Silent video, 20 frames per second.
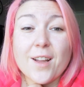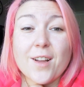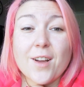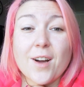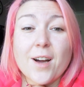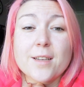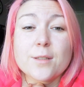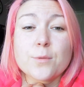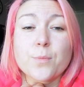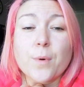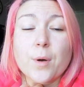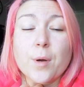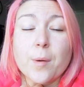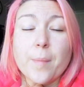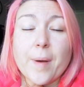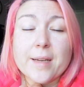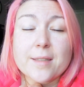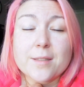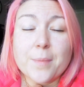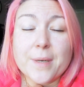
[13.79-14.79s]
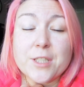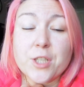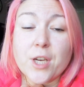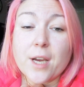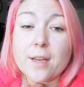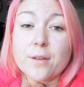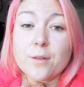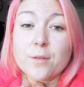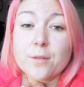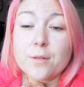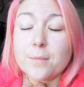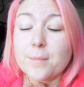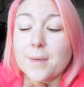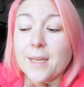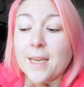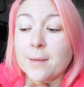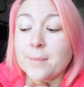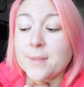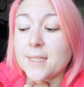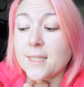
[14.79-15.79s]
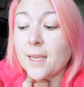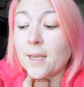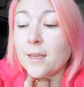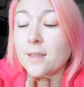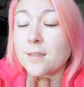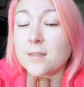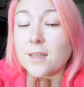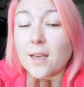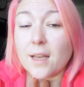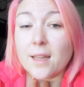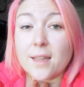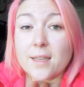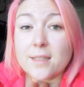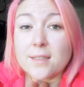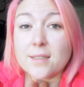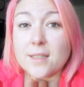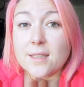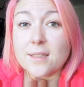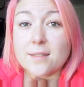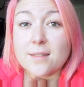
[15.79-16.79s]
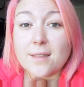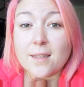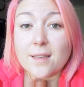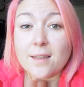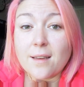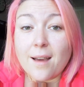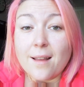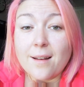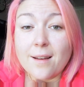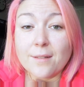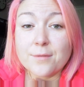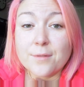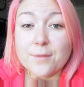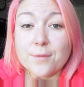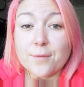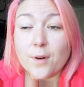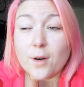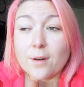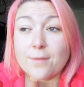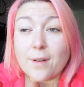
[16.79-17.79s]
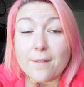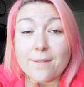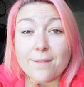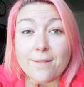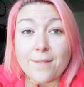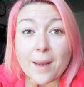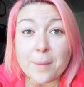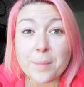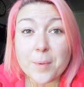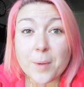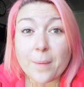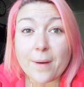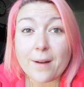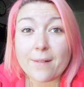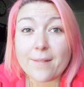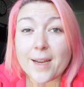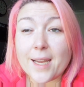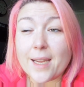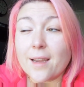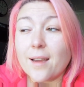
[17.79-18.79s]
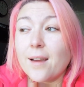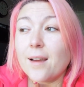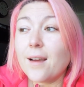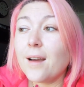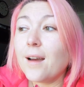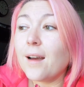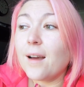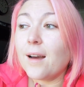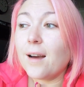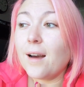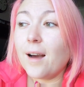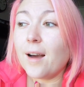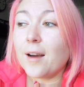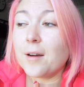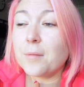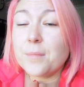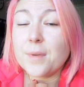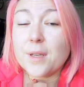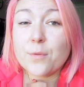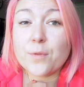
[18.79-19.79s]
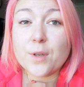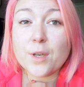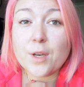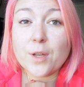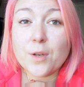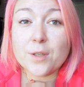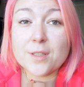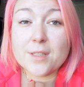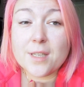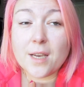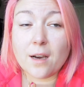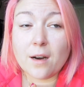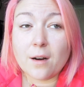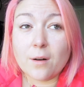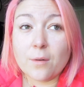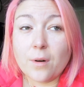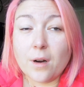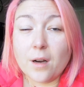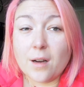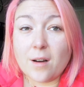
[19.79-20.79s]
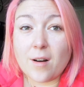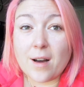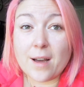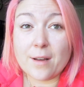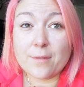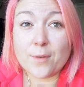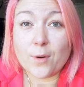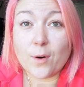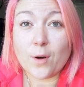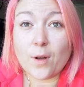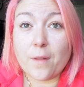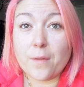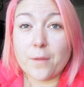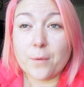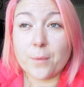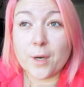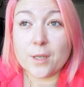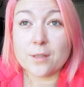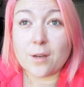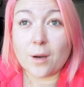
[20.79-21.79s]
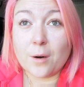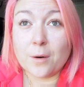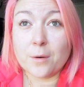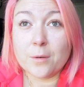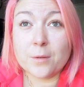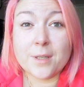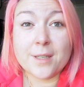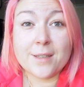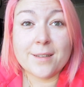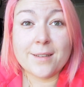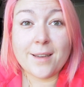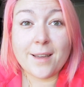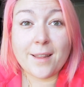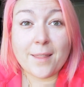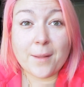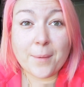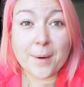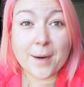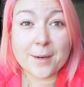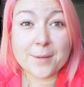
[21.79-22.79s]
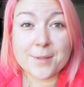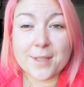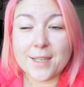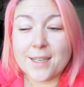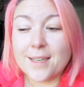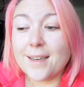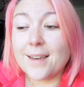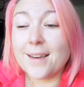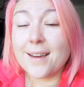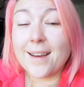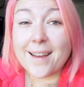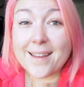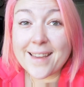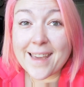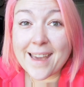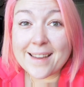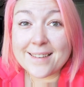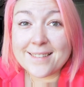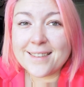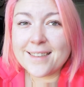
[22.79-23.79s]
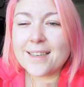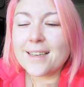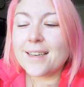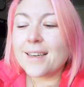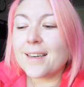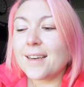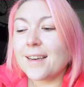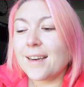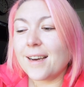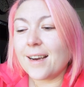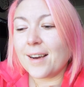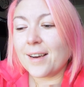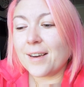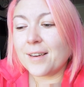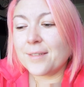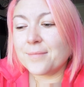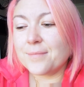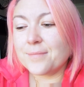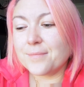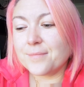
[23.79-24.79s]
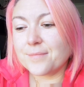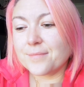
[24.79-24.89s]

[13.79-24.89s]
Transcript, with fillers: guys, welcome back to my channel. My name's Denise and this is the 11th of February. Um, if you cannot tell, I have got the worst cold in the world again. Um,